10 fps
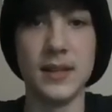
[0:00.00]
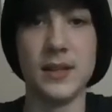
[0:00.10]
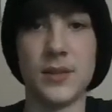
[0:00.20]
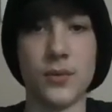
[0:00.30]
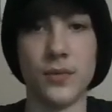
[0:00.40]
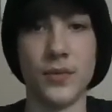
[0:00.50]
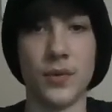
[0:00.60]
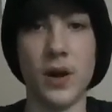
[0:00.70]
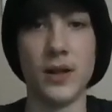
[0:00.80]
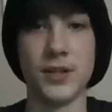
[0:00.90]

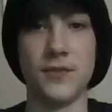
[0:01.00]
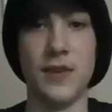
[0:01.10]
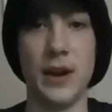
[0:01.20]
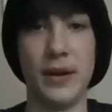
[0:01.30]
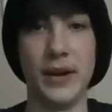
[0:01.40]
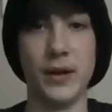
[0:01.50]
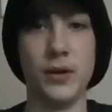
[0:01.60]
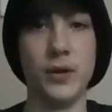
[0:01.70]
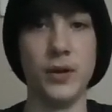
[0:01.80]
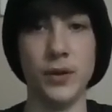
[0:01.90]
they're all just very
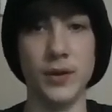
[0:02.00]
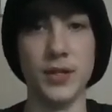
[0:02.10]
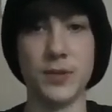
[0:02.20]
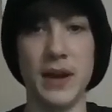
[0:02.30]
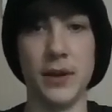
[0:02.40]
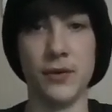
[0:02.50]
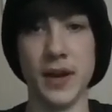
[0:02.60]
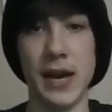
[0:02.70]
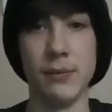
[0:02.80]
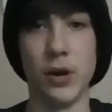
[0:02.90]
good to spend your
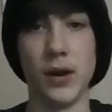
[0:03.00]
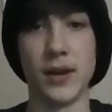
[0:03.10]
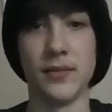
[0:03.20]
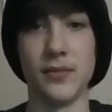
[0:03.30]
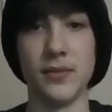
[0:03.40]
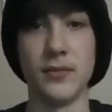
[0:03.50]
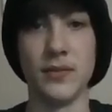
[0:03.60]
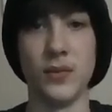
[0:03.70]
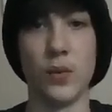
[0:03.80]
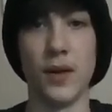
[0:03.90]
time on
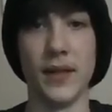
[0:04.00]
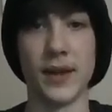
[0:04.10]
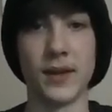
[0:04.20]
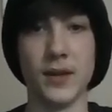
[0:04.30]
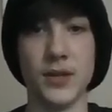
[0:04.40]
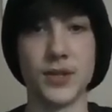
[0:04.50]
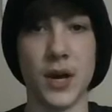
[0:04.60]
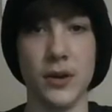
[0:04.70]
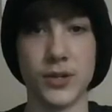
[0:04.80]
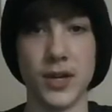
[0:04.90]
if you want like
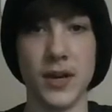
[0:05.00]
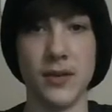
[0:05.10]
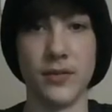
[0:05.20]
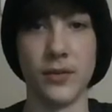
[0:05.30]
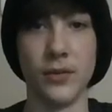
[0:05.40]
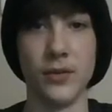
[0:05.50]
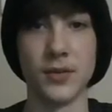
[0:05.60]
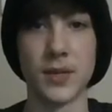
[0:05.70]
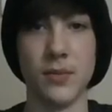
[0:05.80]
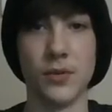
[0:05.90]
nostalgia for
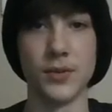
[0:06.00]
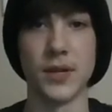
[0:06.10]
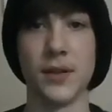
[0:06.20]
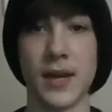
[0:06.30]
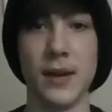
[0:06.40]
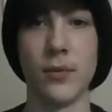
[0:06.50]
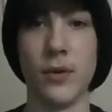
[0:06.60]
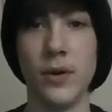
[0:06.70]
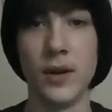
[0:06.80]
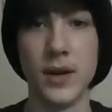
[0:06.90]
some old Zelda game,
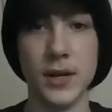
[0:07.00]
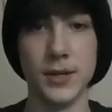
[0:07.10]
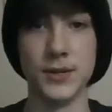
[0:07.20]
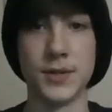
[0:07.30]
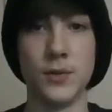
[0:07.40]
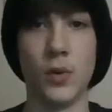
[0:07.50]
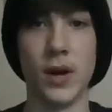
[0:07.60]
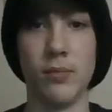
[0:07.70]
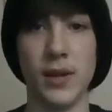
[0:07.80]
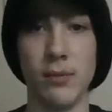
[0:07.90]
or just want
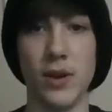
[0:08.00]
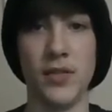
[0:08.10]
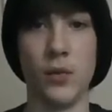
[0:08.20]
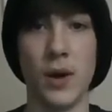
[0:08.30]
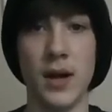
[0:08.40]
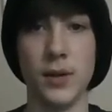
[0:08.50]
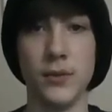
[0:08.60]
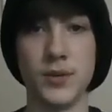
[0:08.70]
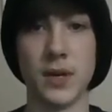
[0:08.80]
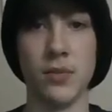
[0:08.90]
to play Breath of the Wild,
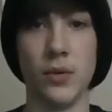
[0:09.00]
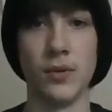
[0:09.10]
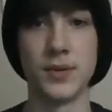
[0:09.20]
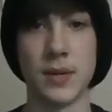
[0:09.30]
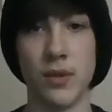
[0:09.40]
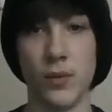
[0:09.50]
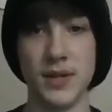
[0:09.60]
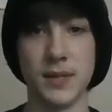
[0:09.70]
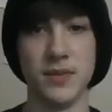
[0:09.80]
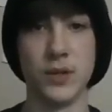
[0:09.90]
or some of the
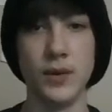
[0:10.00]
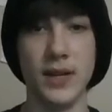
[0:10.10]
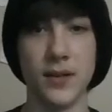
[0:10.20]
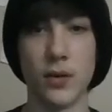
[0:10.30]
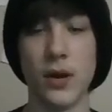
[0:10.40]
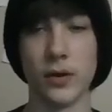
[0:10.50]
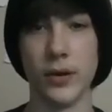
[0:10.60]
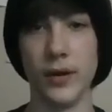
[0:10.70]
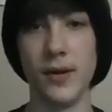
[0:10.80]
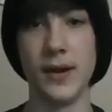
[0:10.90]
ones in between. They're all
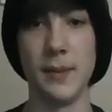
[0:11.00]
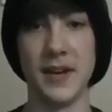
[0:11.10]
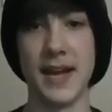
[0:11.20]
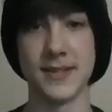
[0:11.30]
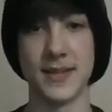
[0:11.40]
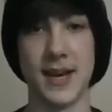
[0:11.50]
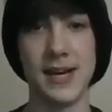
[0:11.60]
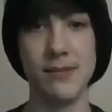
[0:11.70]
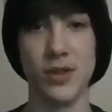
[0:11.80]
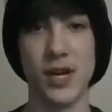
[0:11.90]
good. I mean, it has a
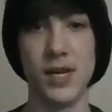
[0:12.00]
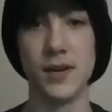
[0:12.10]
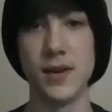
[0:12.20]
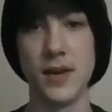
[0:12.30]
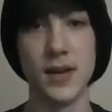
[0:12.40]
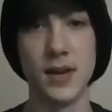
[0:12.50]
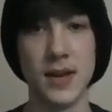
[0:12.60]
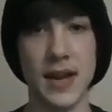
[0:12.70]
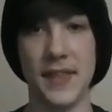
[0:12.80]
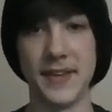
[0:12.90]
timeline,
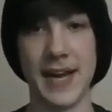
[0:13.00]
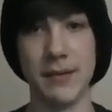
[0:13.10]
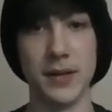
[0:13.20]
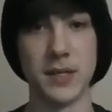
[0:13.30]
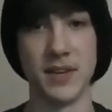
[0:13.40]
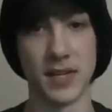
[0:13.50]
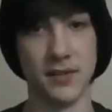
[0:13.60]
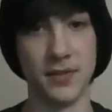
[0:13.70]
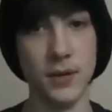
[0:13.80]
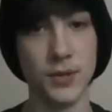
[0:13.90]
and the timeline's a bit
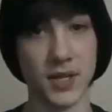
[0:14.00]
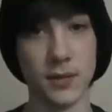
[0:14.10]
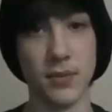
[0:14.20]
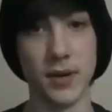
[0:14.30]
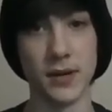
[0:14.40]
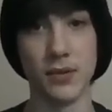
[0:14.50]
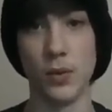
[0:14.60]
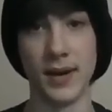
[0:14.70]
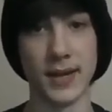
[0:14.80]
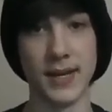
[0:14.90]
confusing, but if you
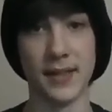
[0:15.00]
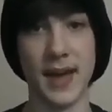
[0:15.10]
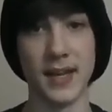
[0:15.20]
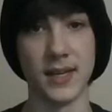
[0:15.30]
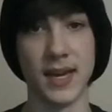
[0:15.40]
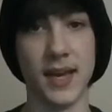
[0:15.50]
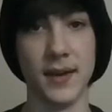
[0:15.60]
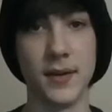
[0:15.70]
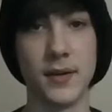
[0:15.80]
want to get to that, you can.